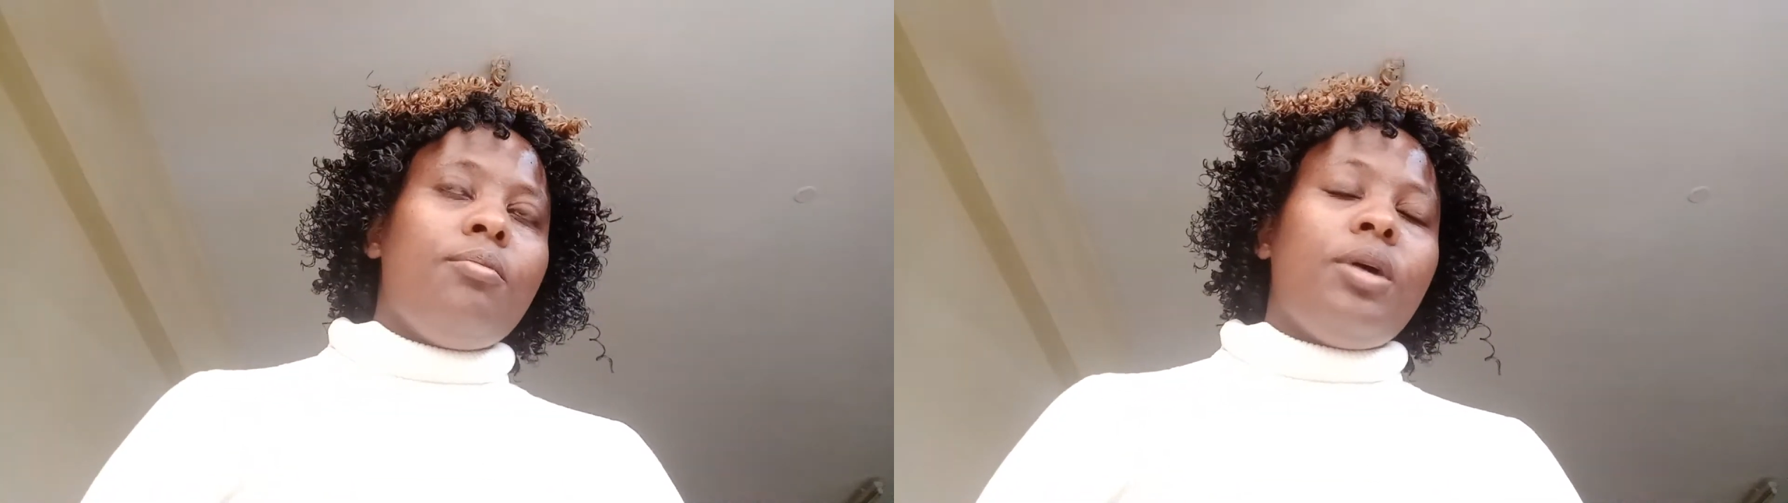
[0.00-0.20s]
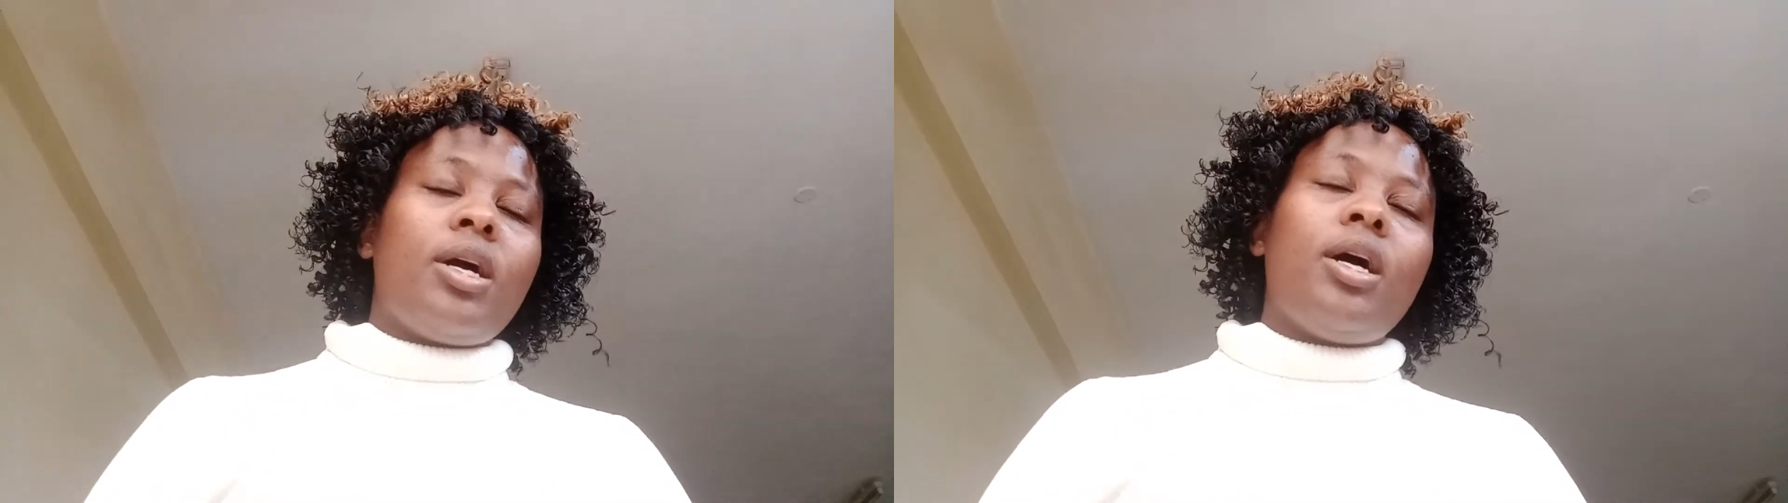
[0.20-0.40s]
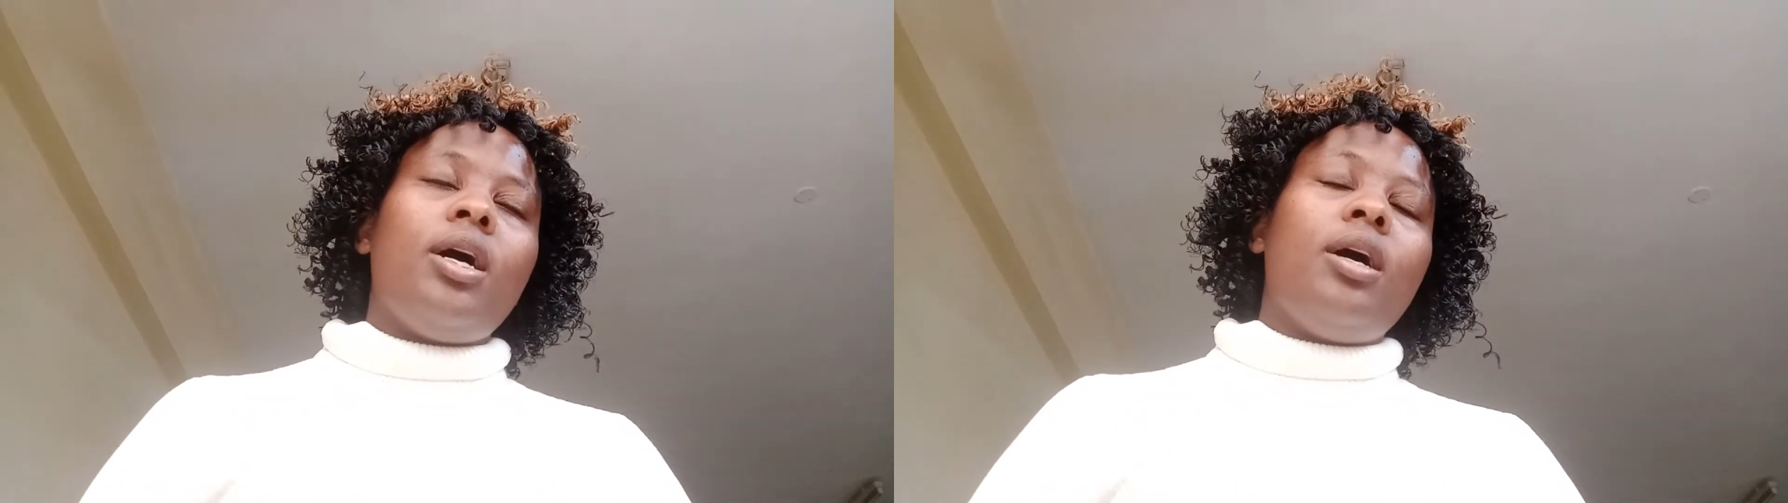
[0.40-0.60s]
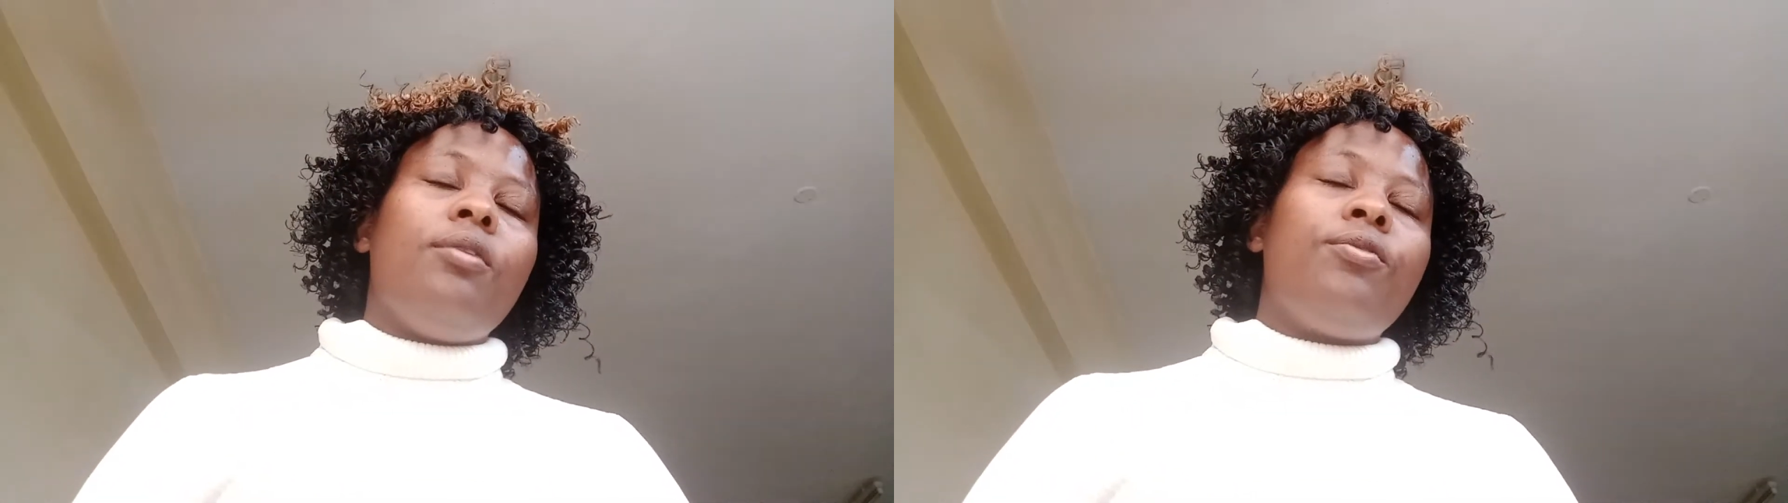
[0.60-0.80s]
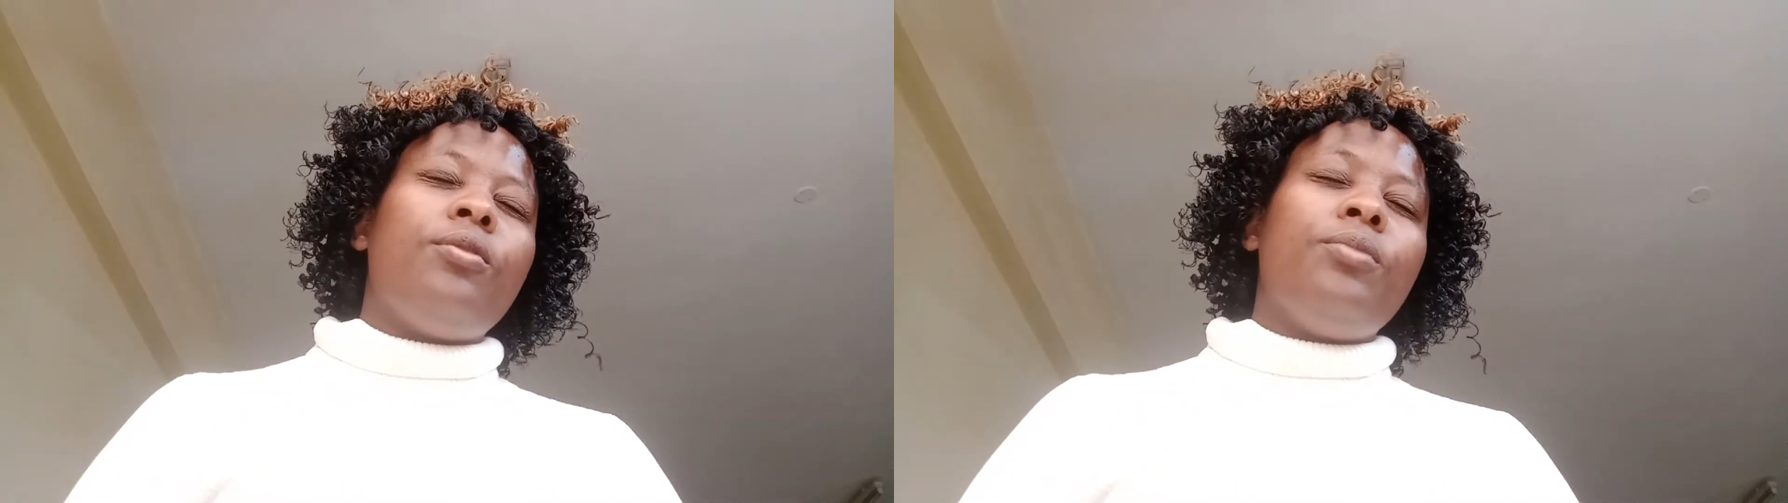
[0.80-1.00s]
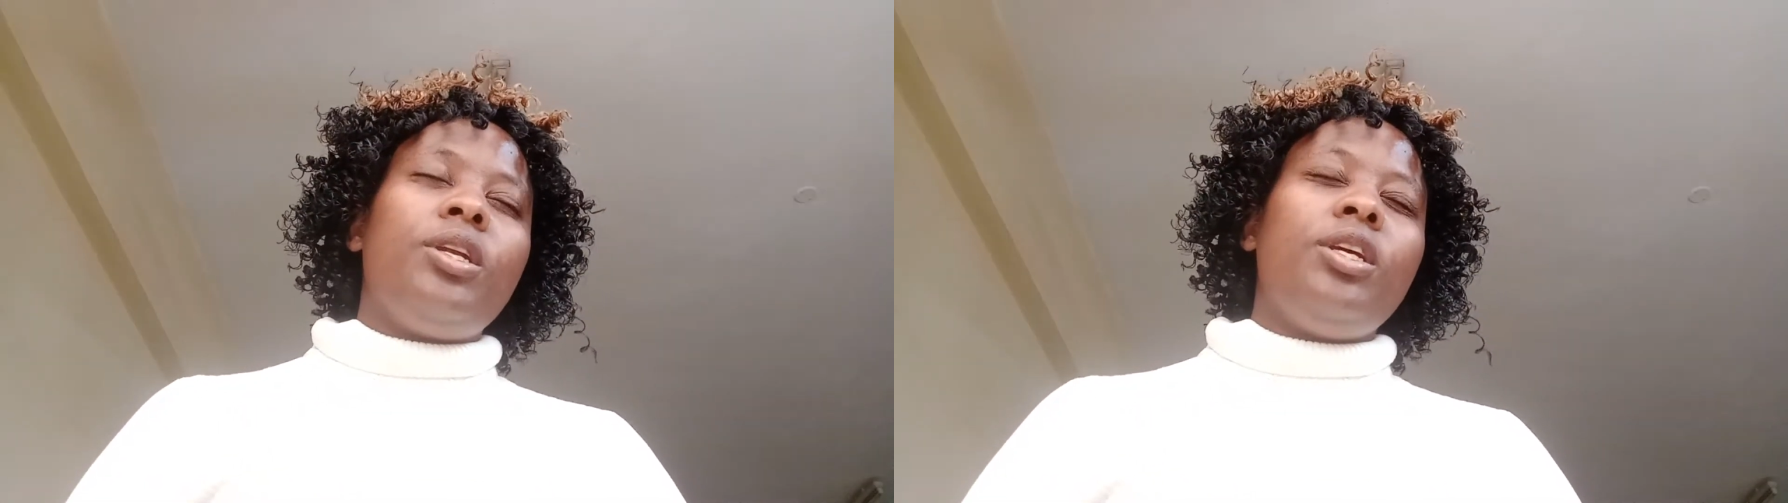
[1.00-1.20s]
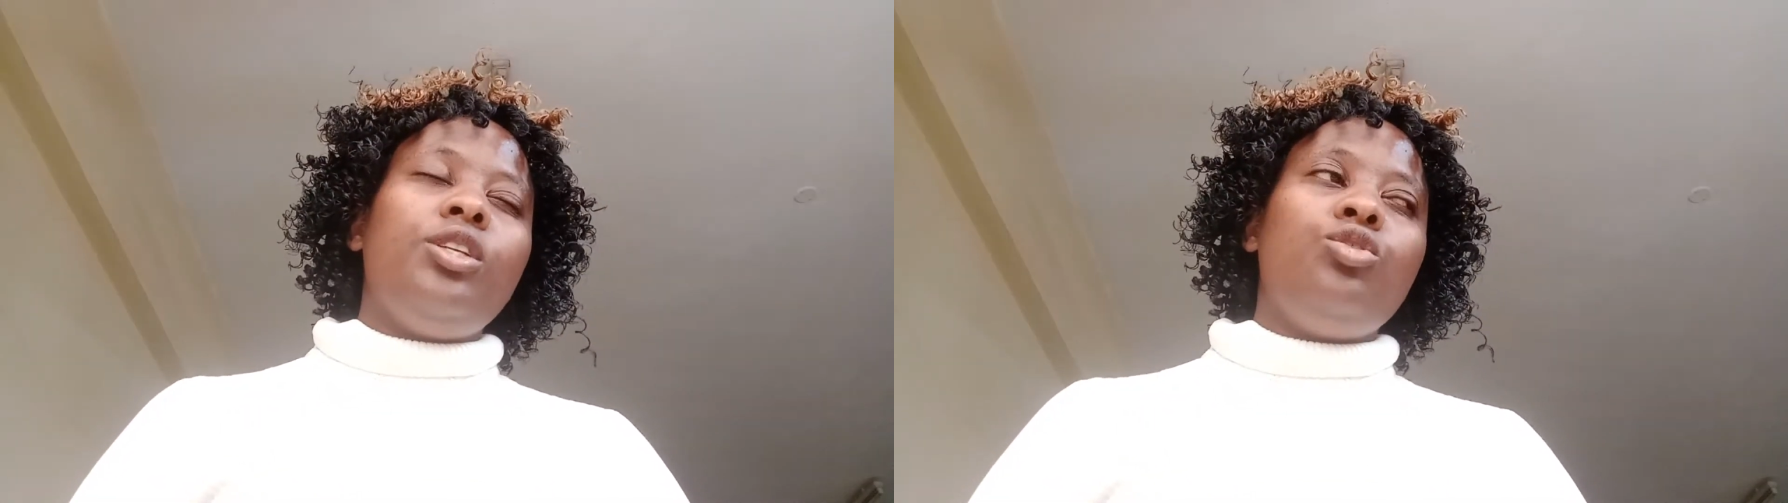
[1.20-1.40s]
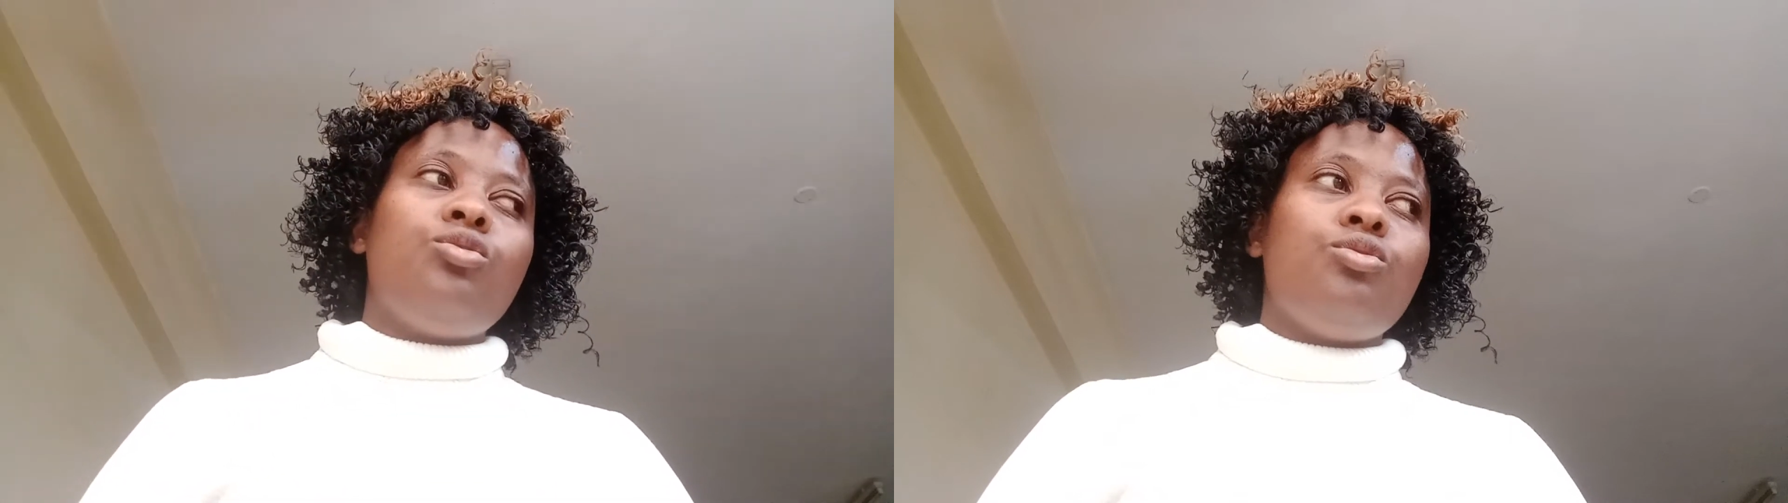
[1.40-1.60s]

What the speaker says: mpaka from 3